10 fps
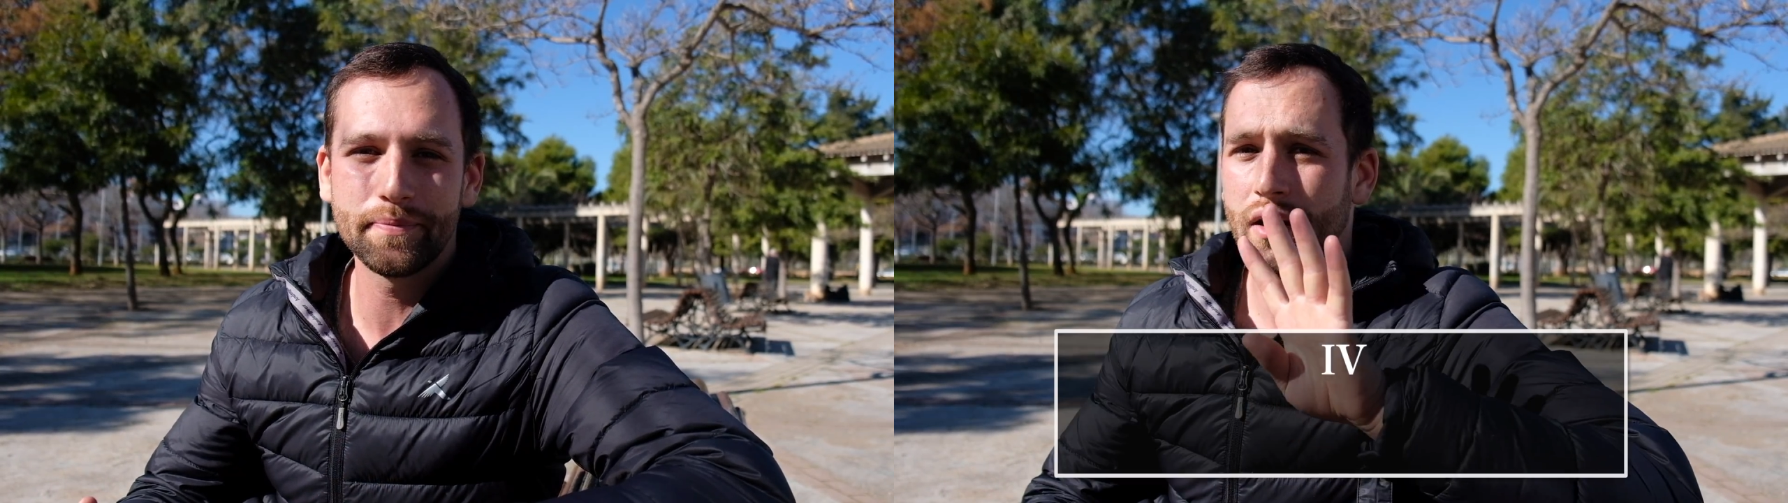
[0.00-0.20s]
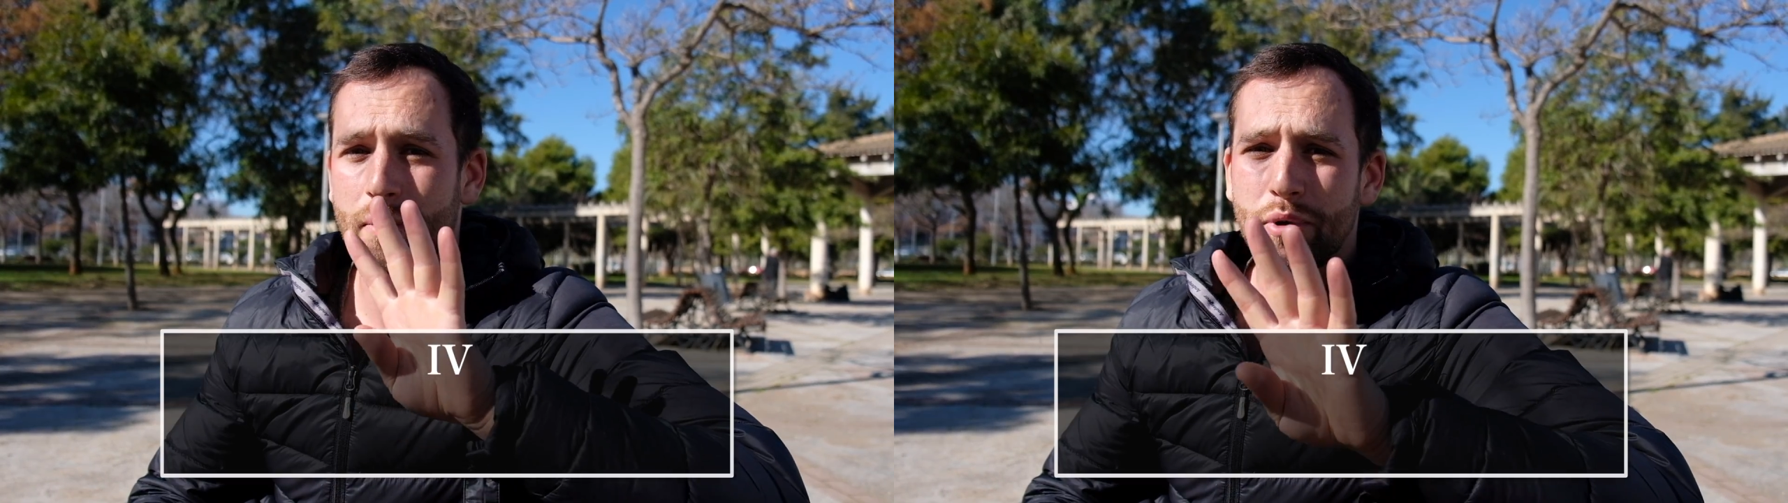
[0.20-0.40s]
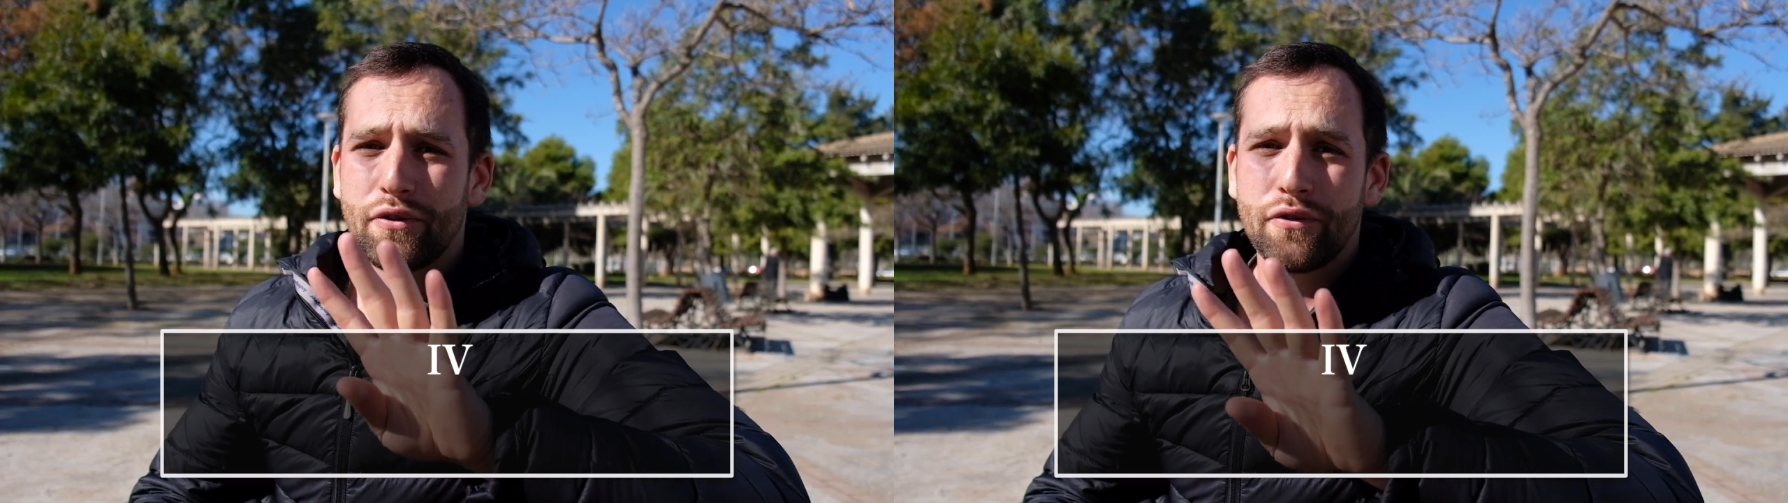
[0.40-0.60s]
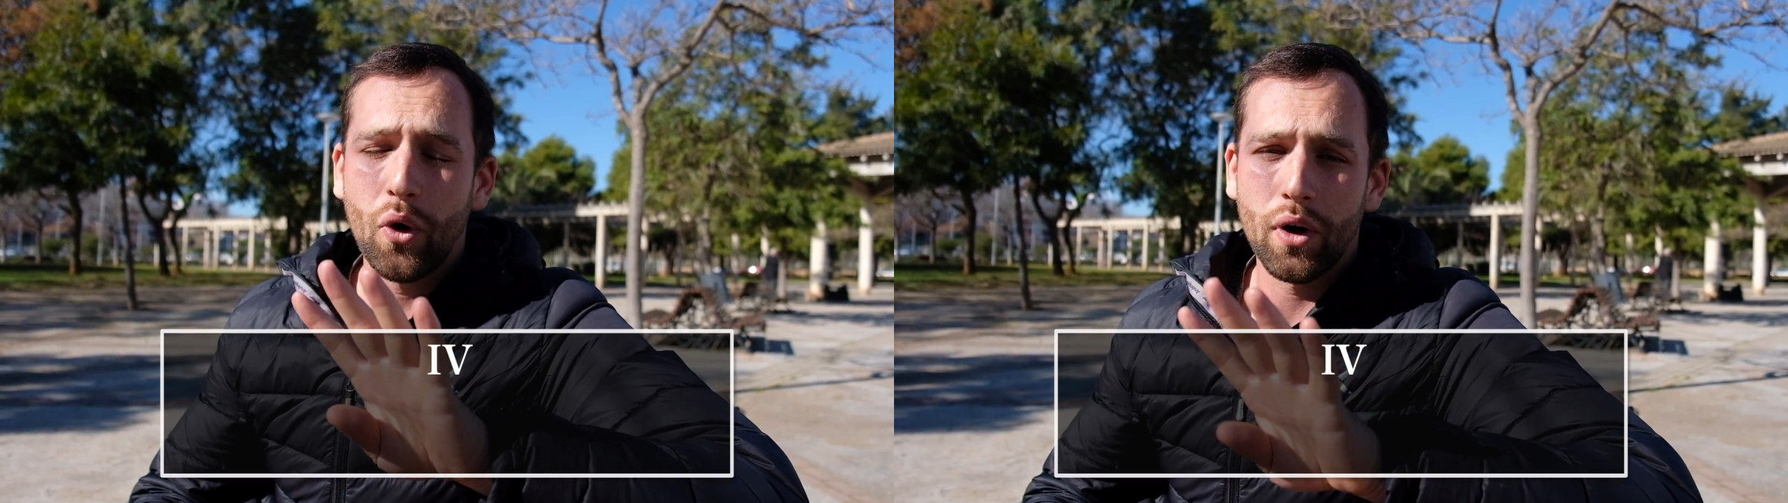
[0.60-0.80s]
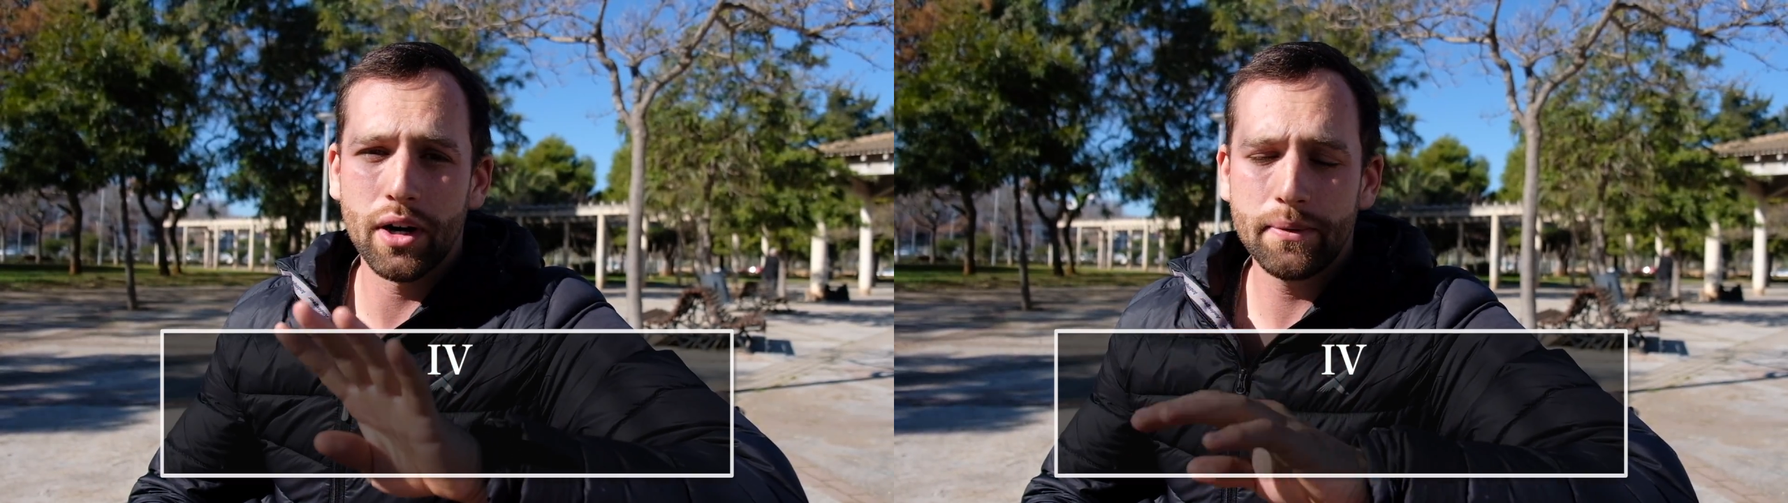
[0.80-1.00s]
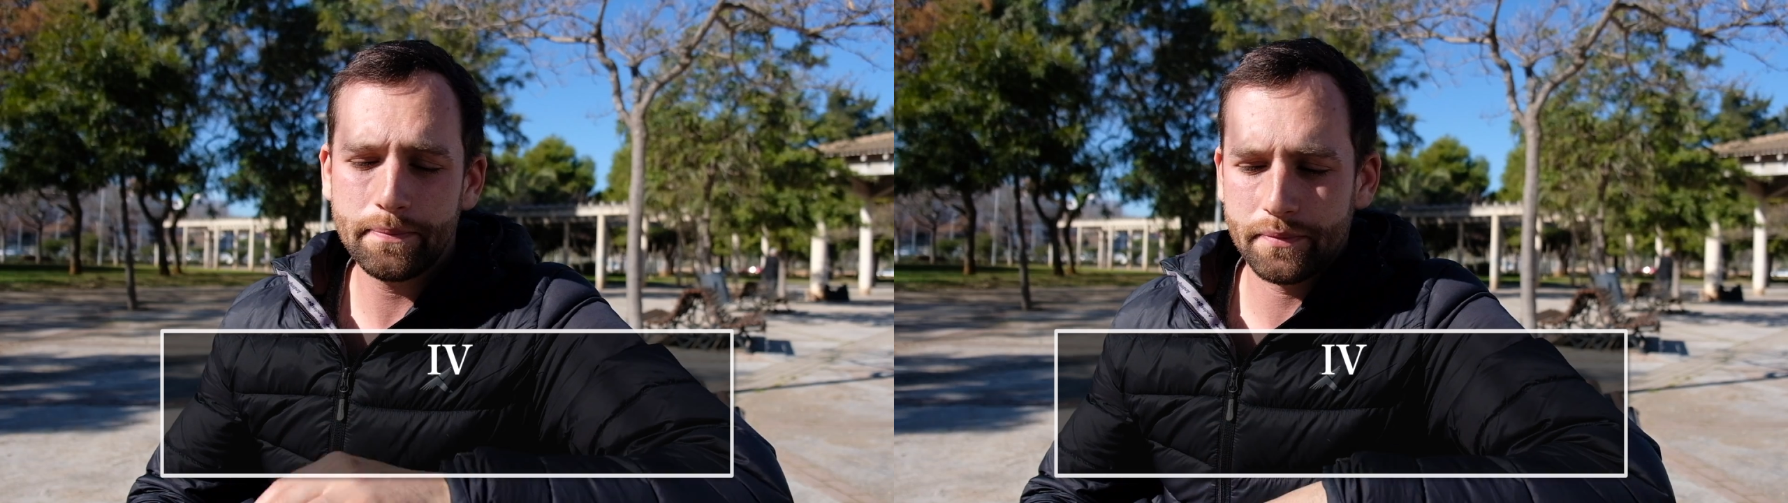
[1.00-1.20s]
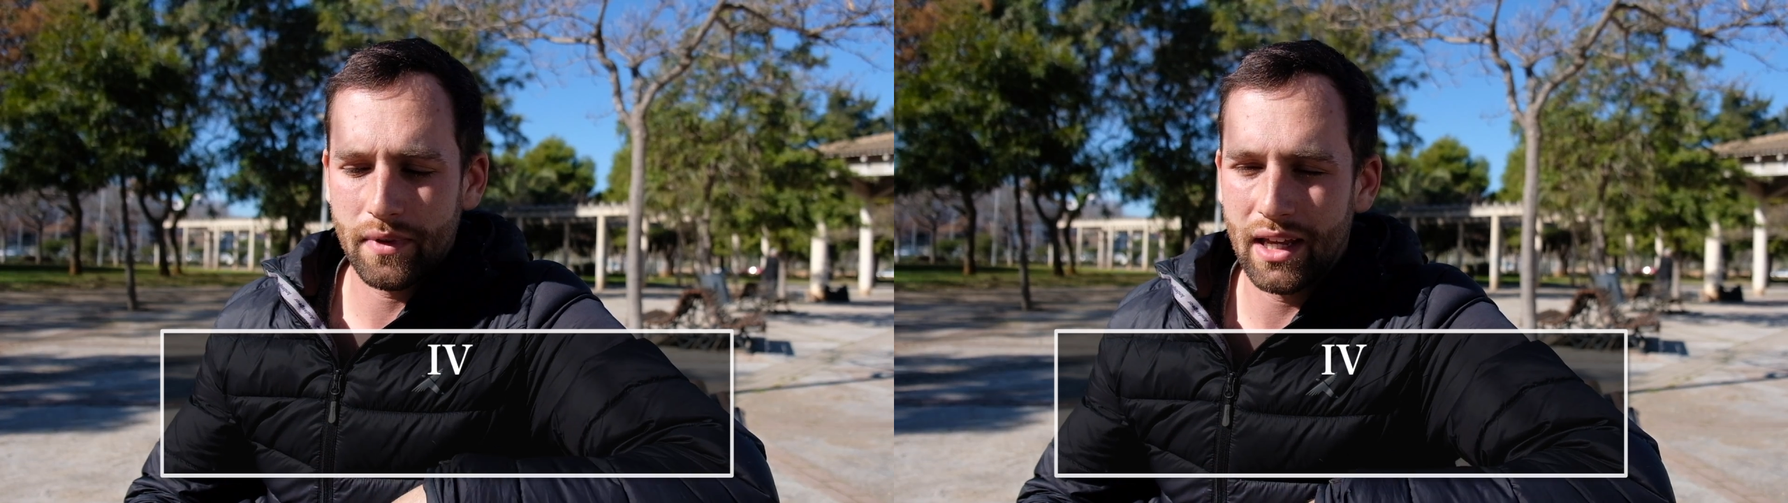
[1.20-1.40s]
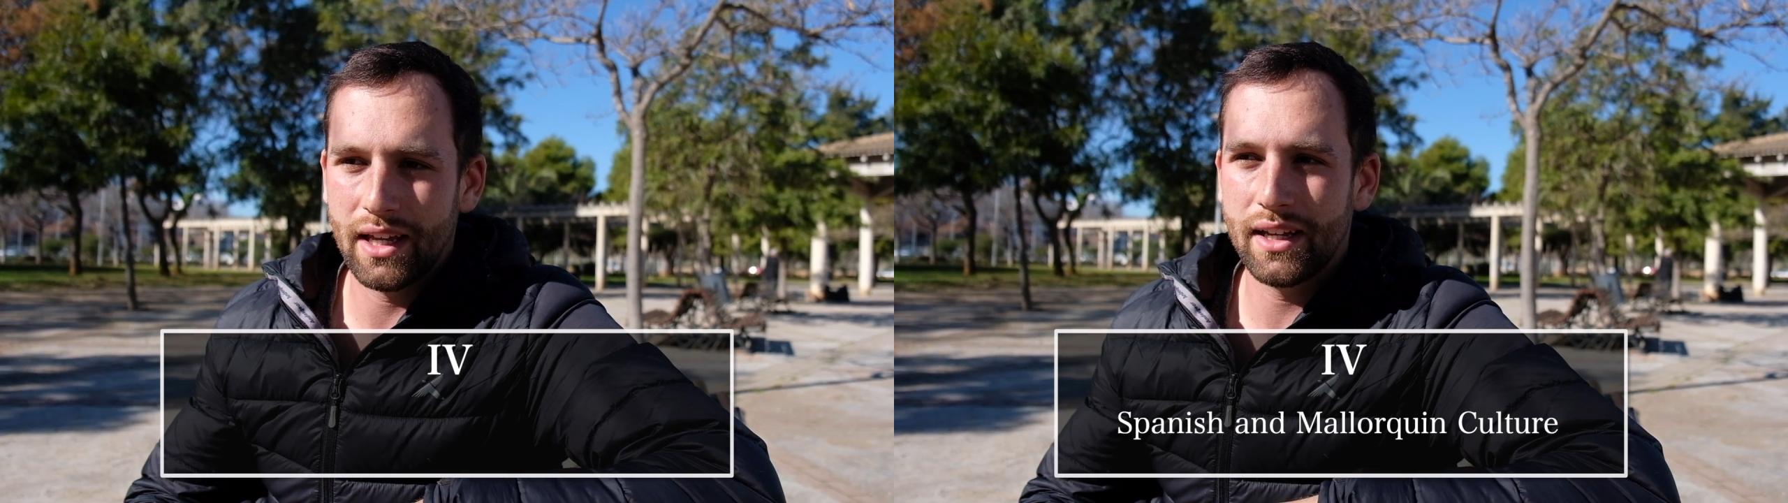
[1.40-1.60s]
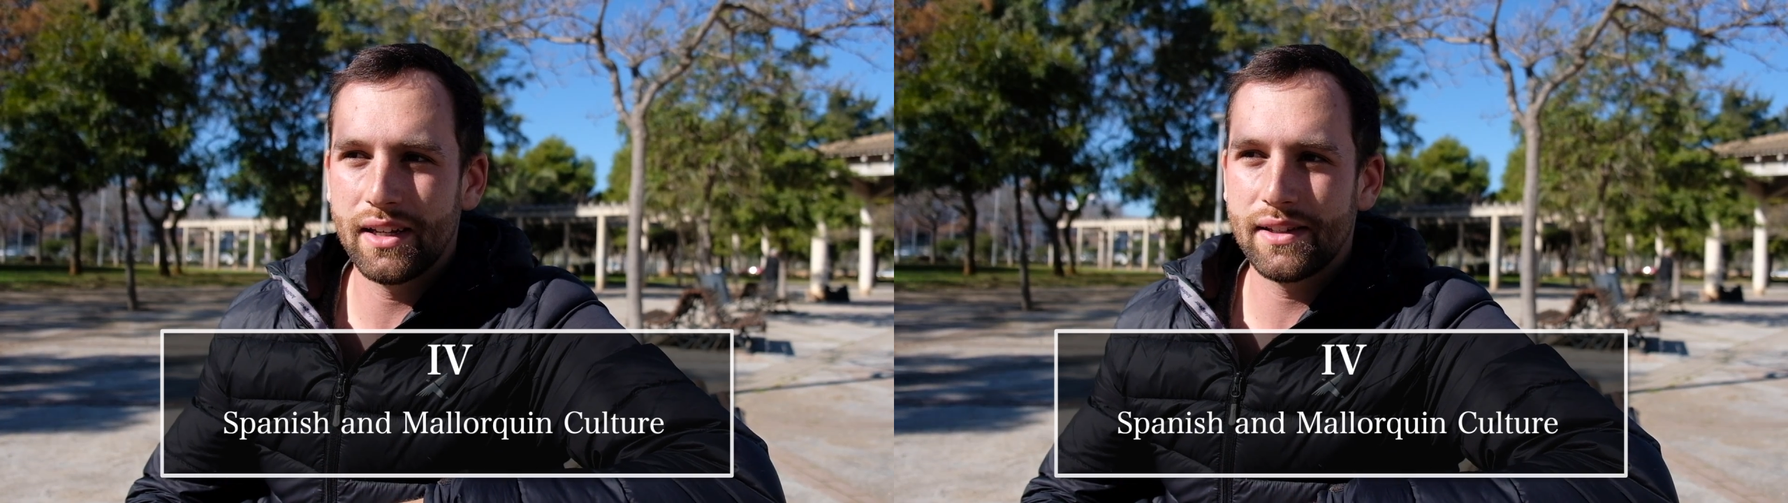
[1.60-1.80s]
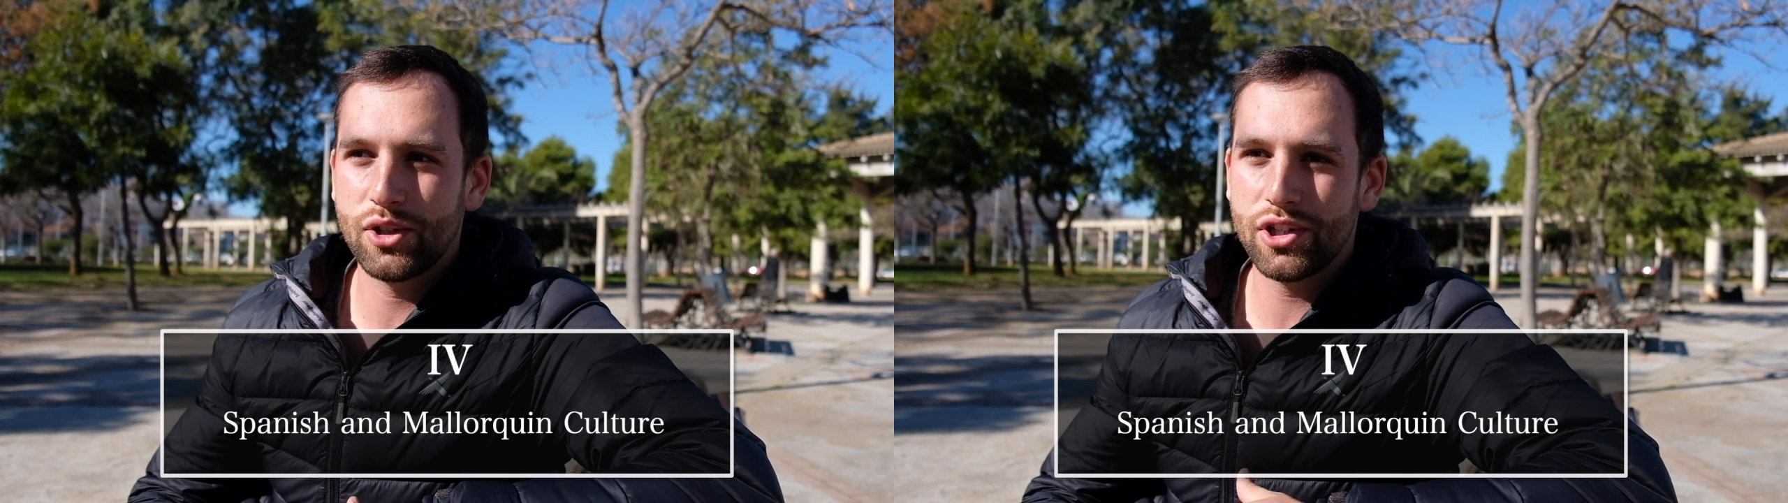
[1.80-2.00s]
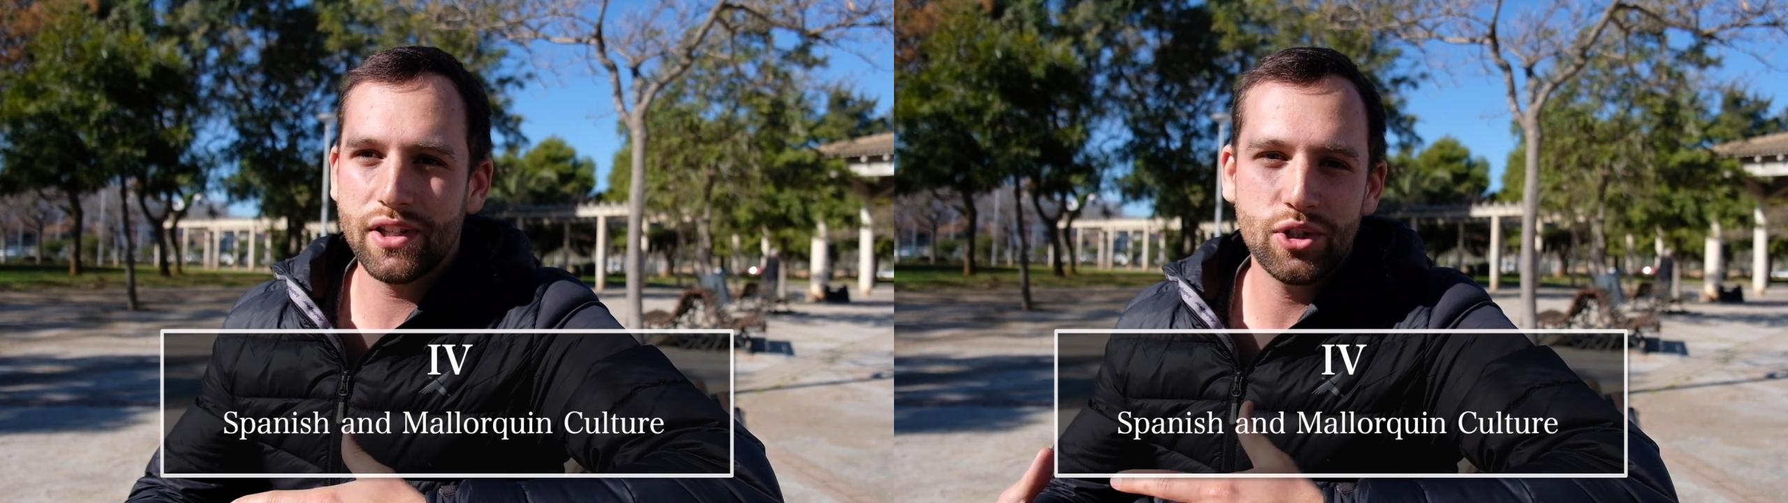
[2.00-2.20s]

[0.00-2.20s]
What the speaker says: Number 4 is just the